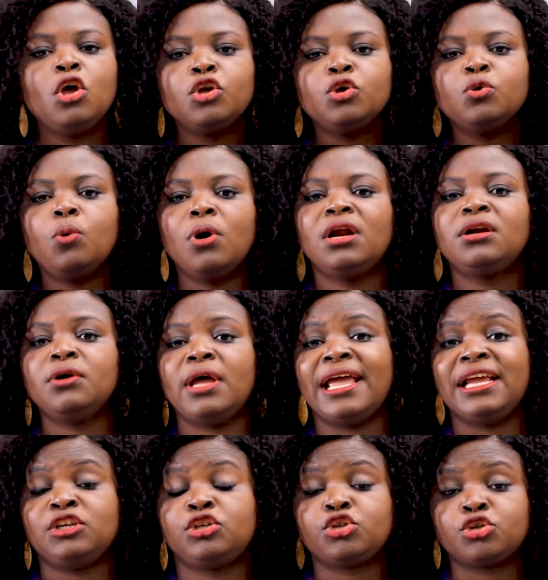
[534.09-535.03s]
You want
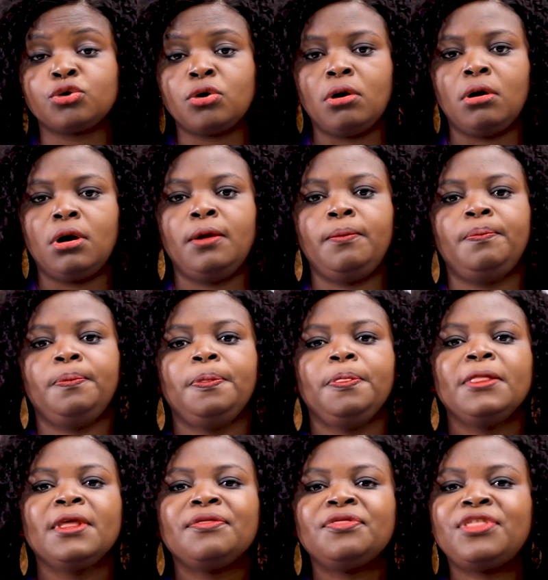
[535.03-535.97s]
to ensure
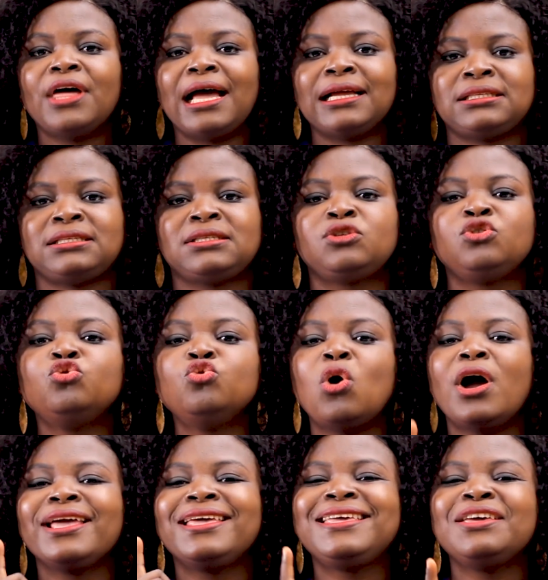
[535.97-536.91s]
that you
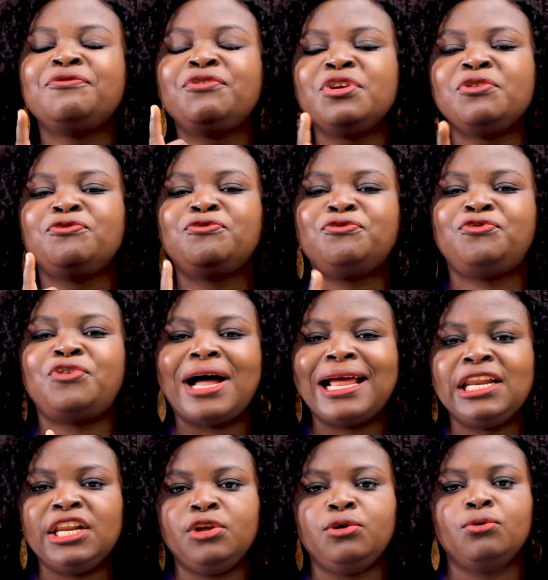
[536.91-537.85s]
are giving
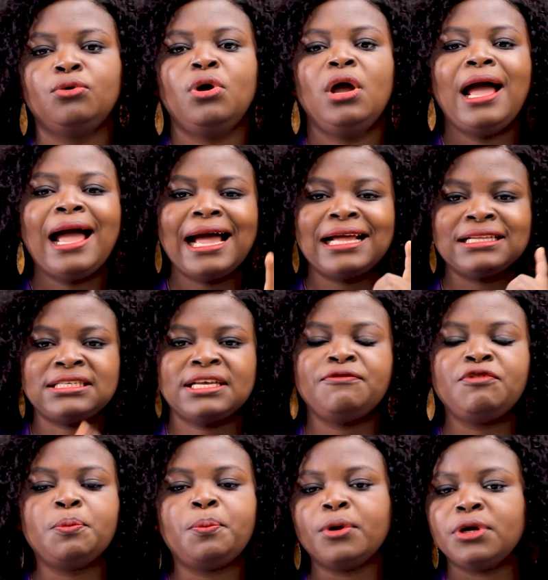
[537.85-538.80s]
value at
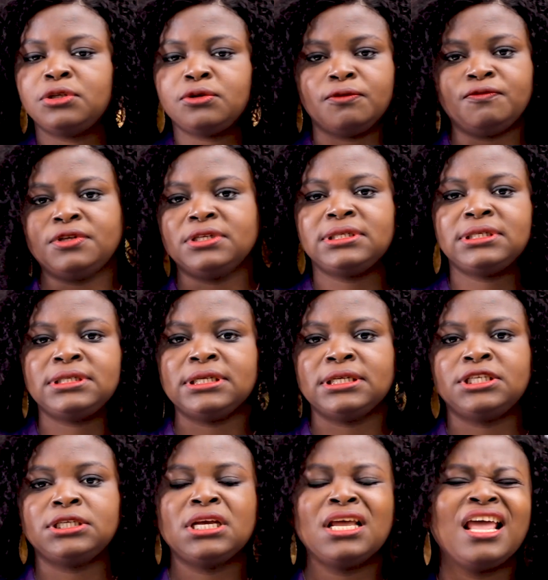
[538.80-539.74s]
every point of this
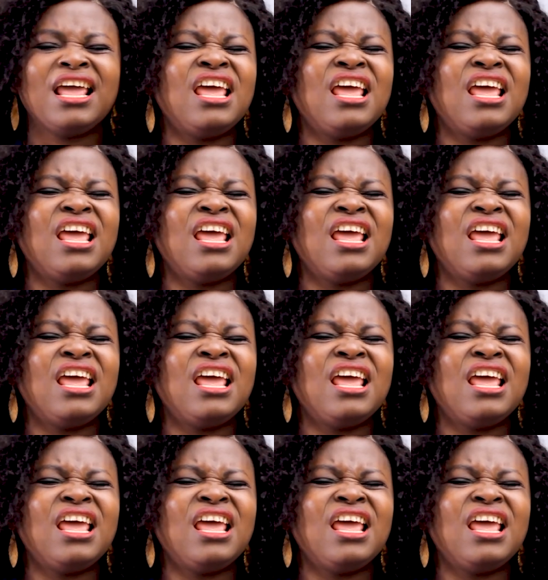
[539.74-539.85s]
stage.